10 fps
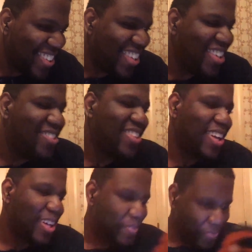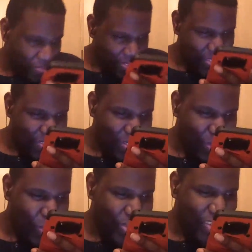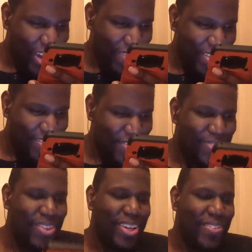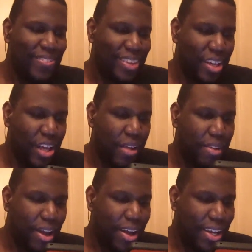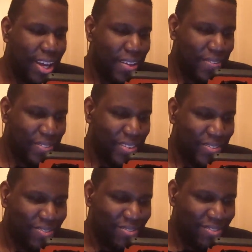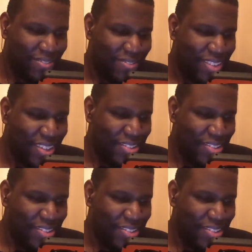is oh crap, it's Asuna. Yeah, is